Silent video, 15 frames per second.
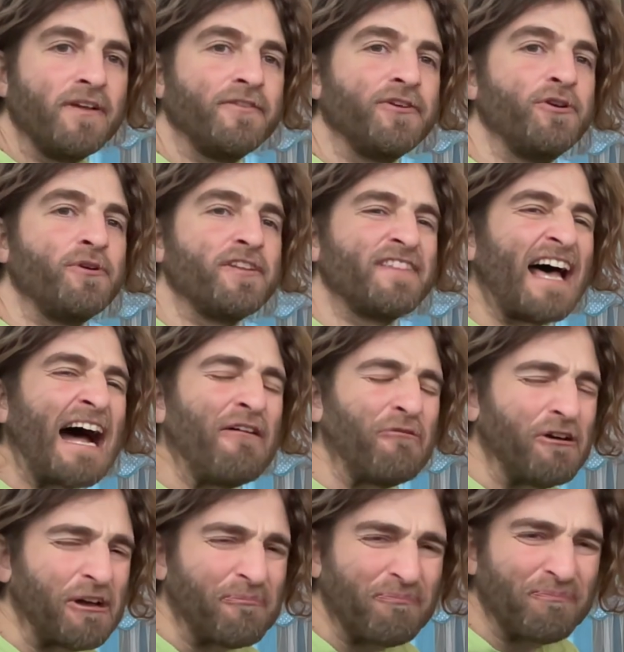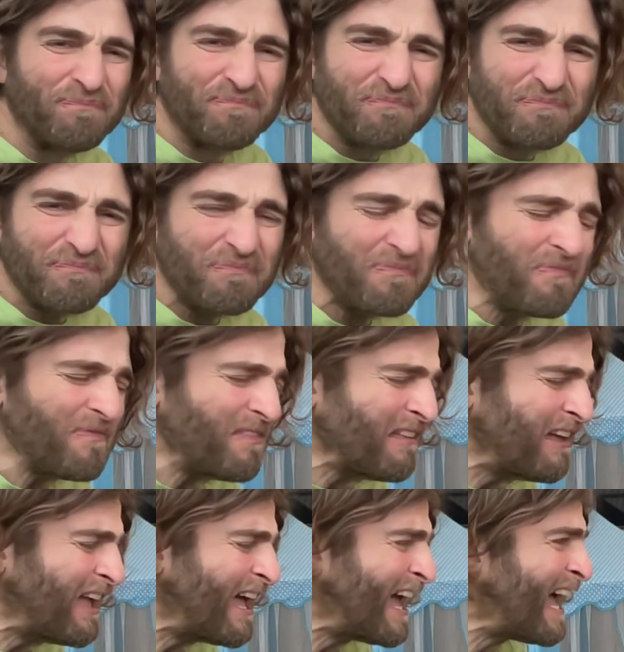You eat that one,
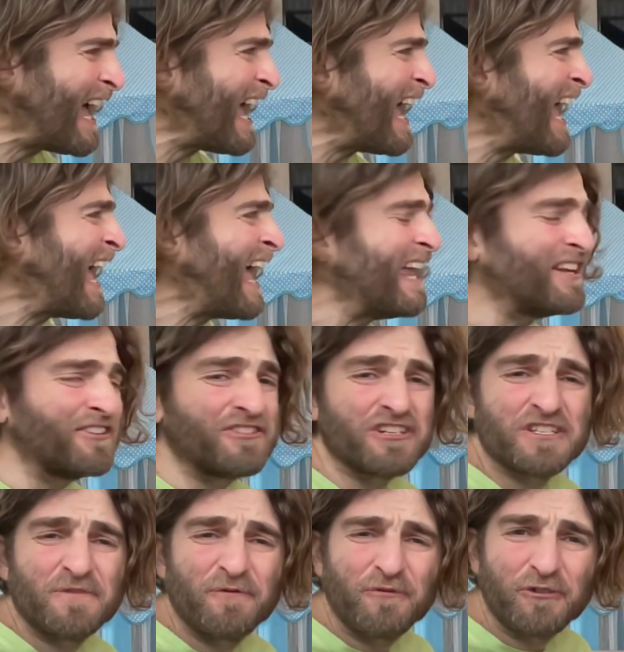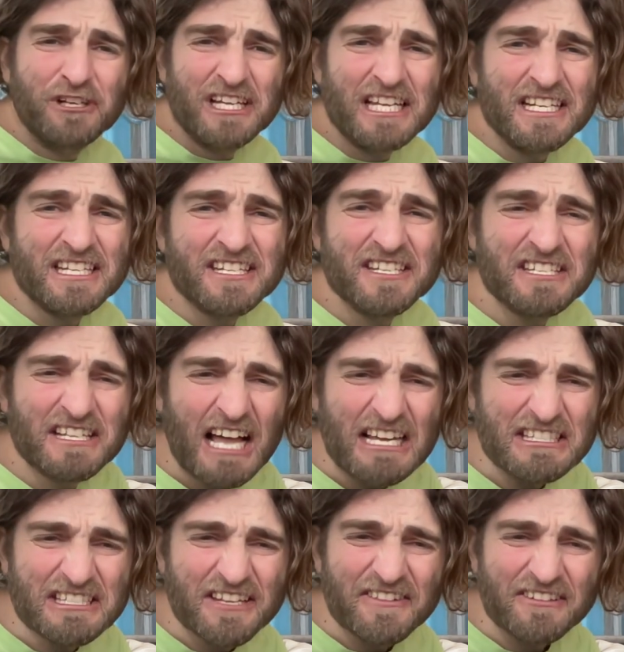and you're just freaking
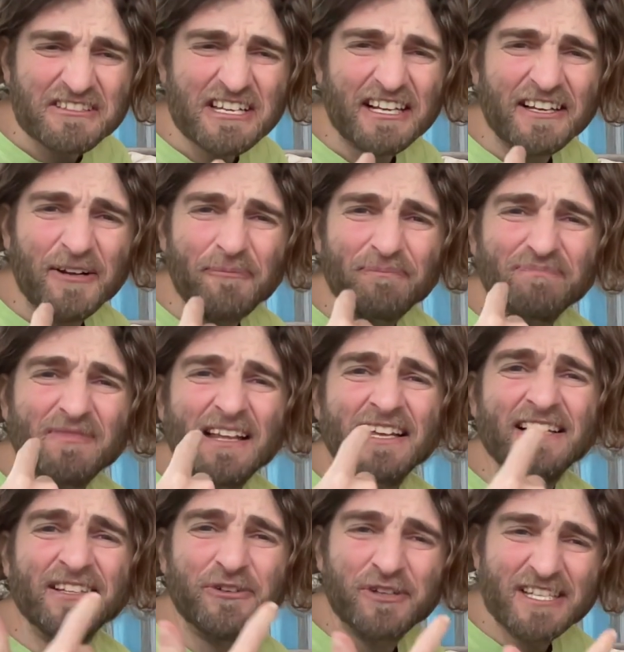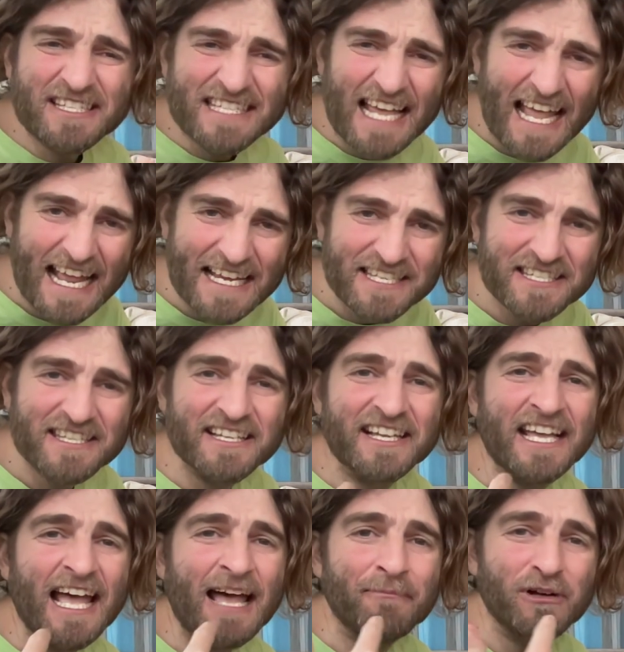disgusted. There's like you can taste the
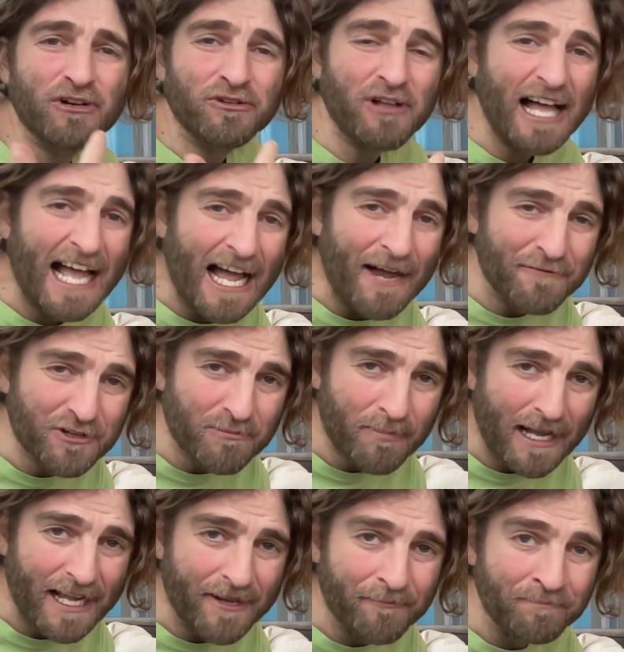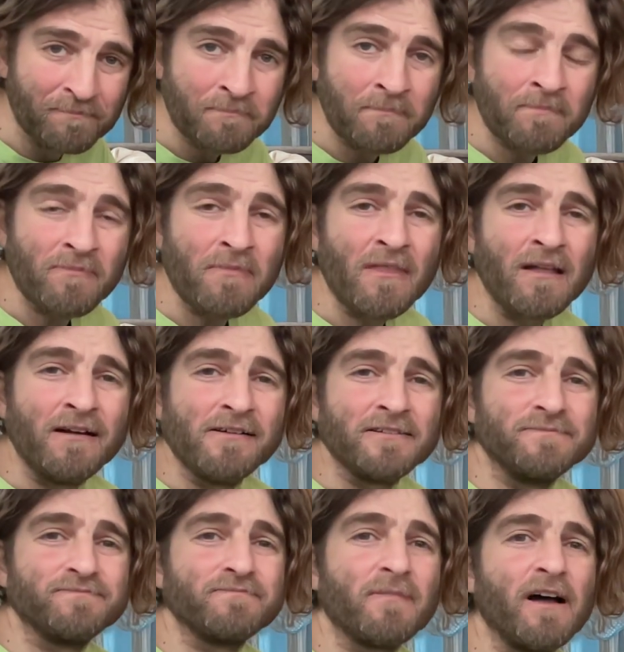chemical afterbite
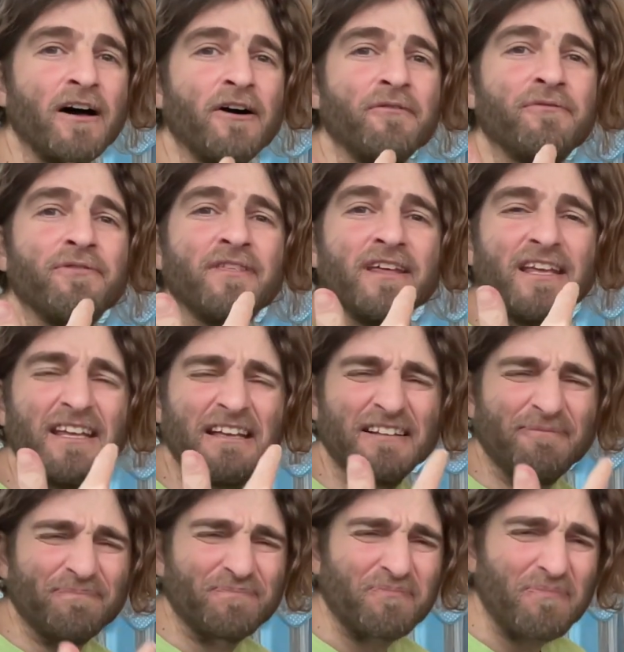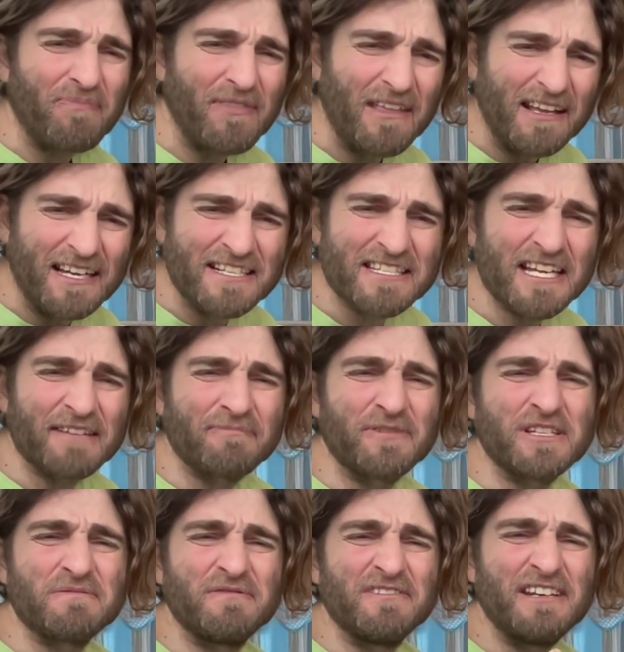of it's like
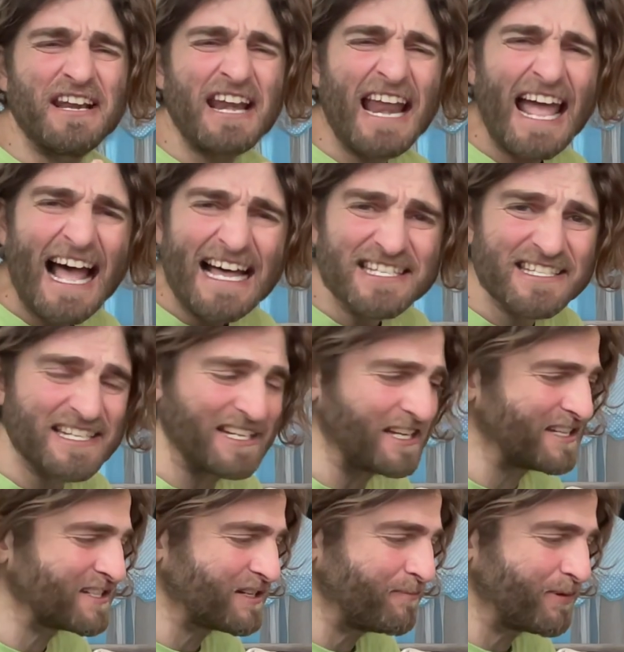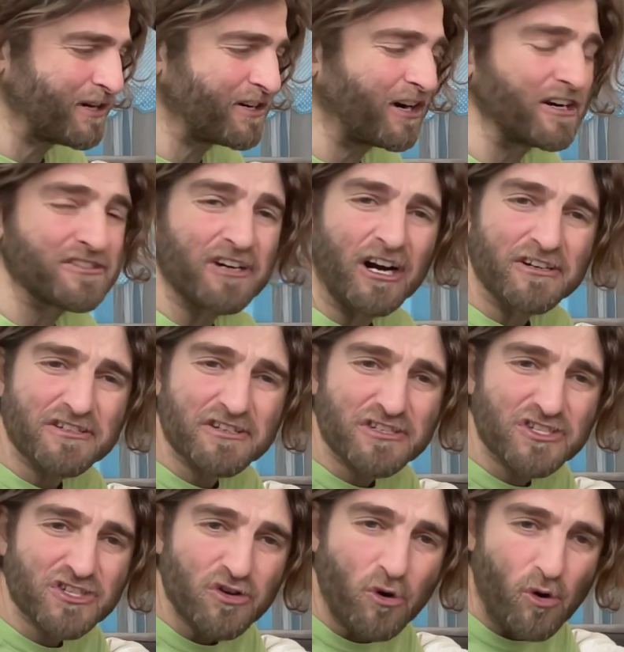this nastiness compared to ours. Ours is
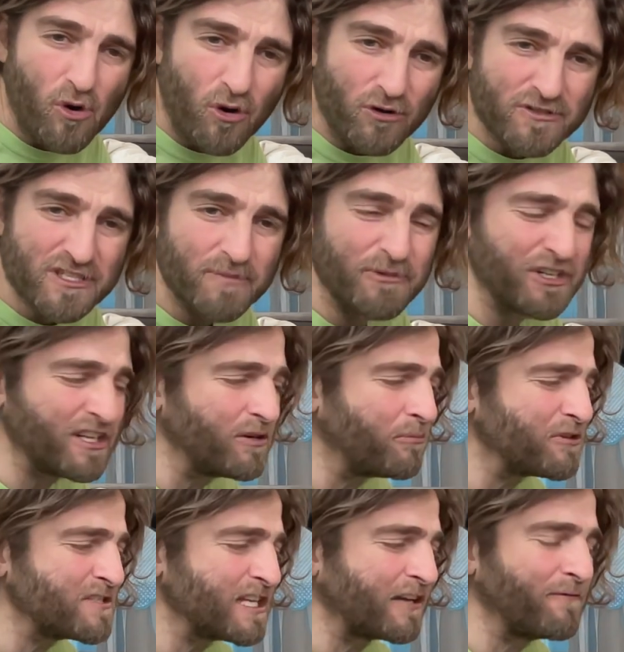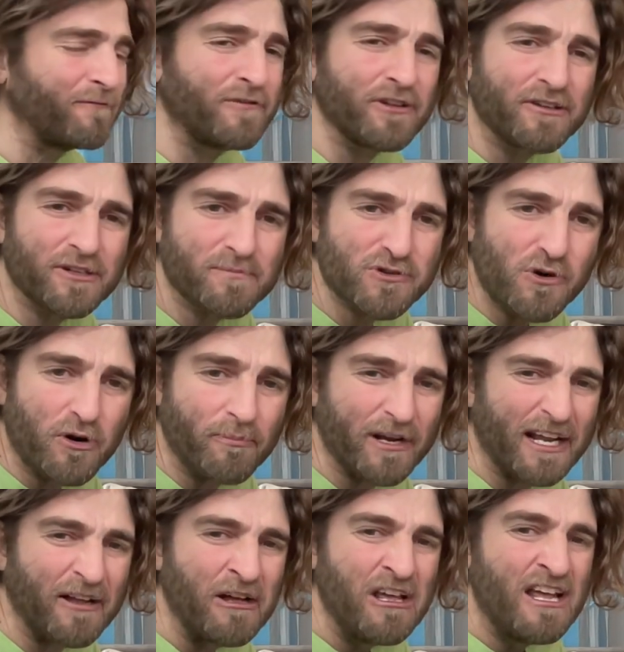so wholesome, you can almost like feel it
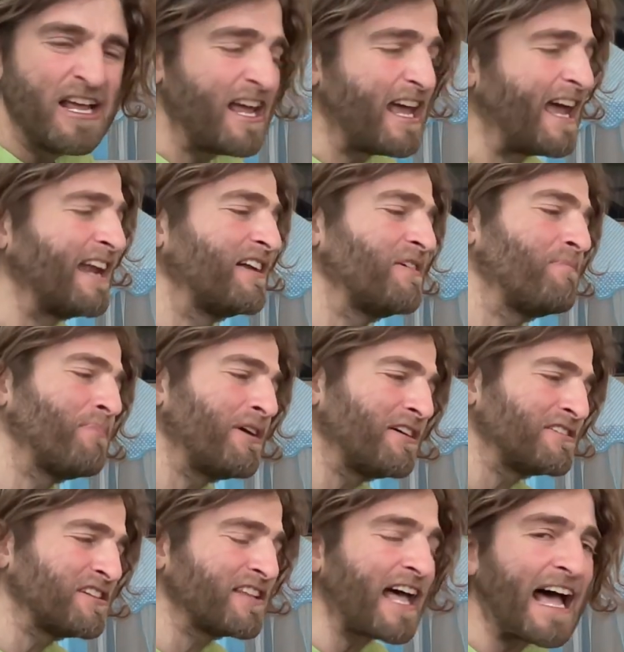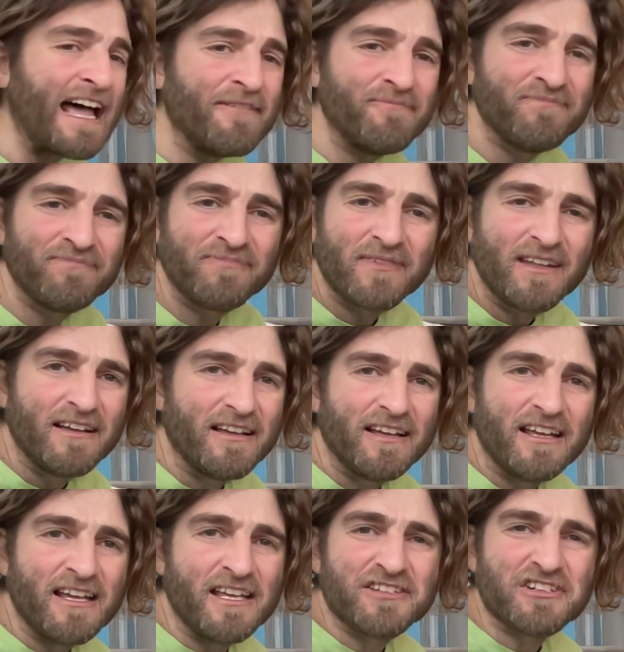absorbing. And compared to that,
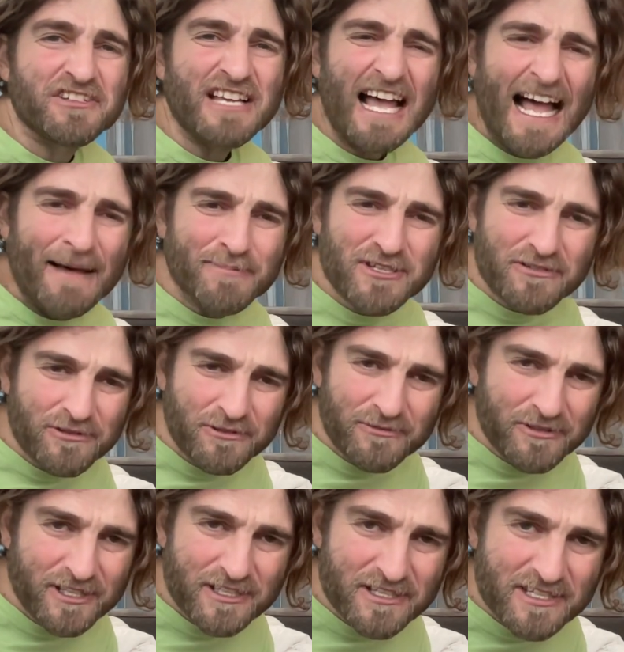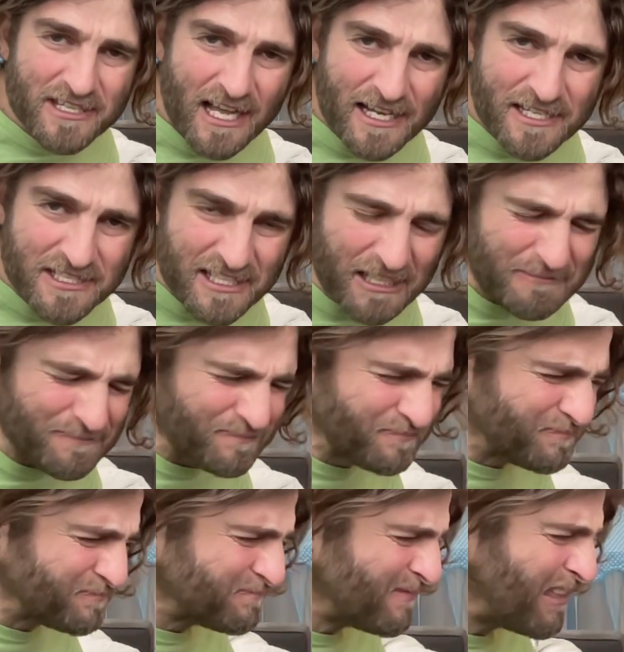it's just absolutely disgusting.
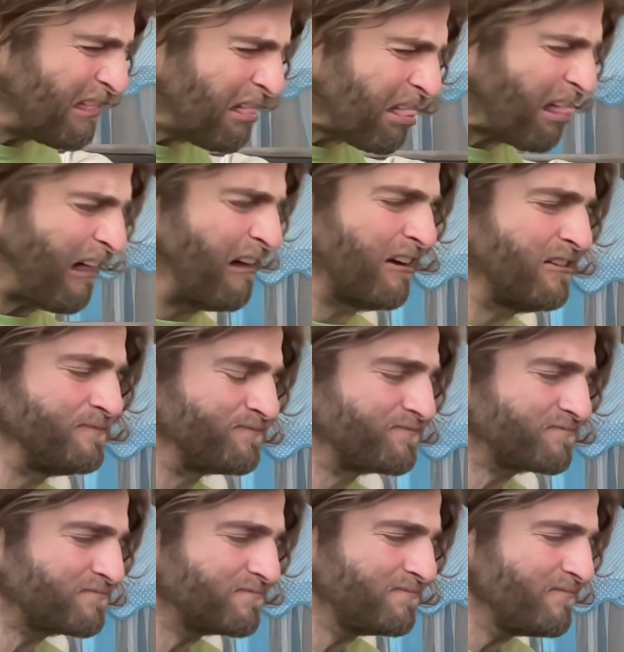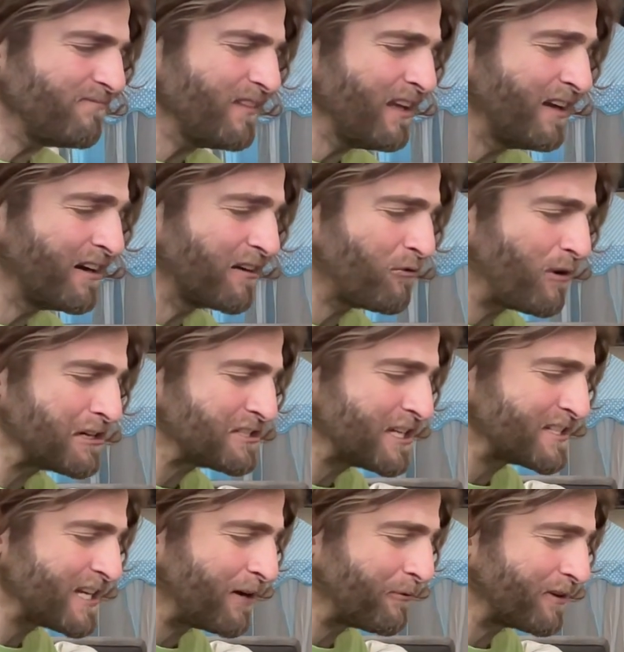Ugh. Gotta wash
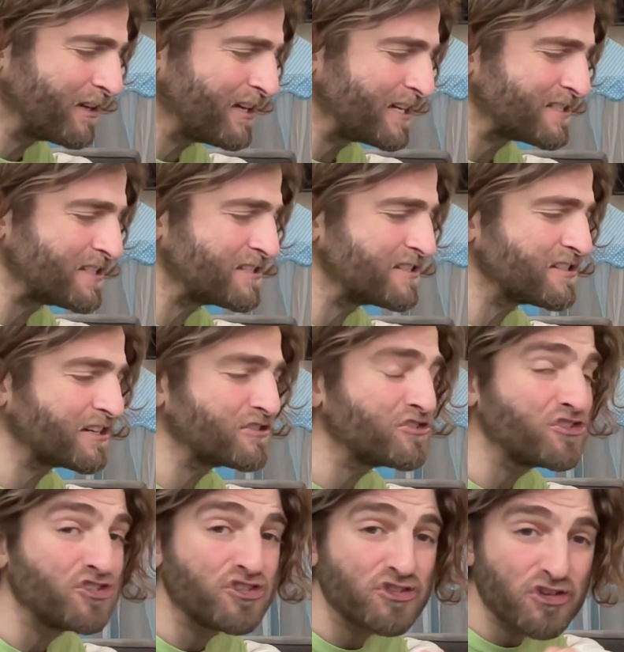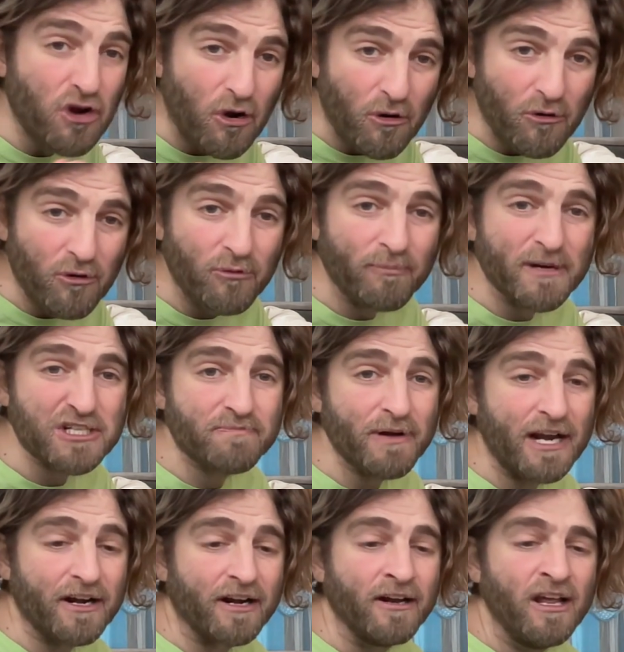that down with this. This is like so much
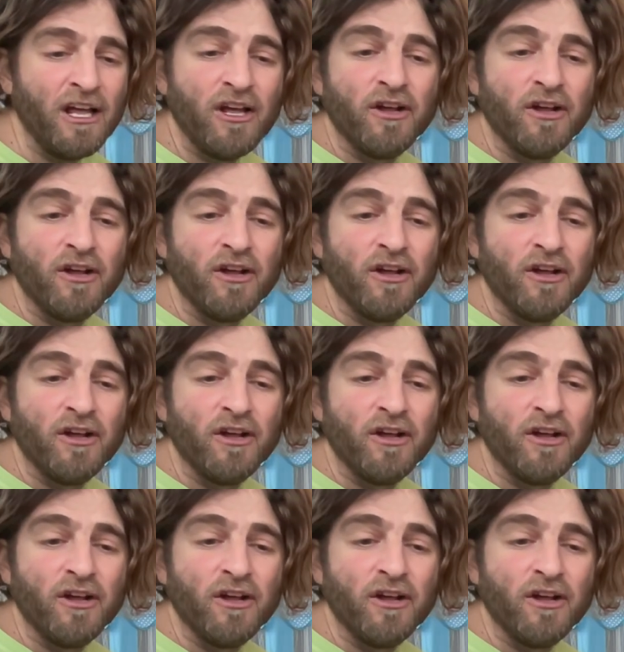better.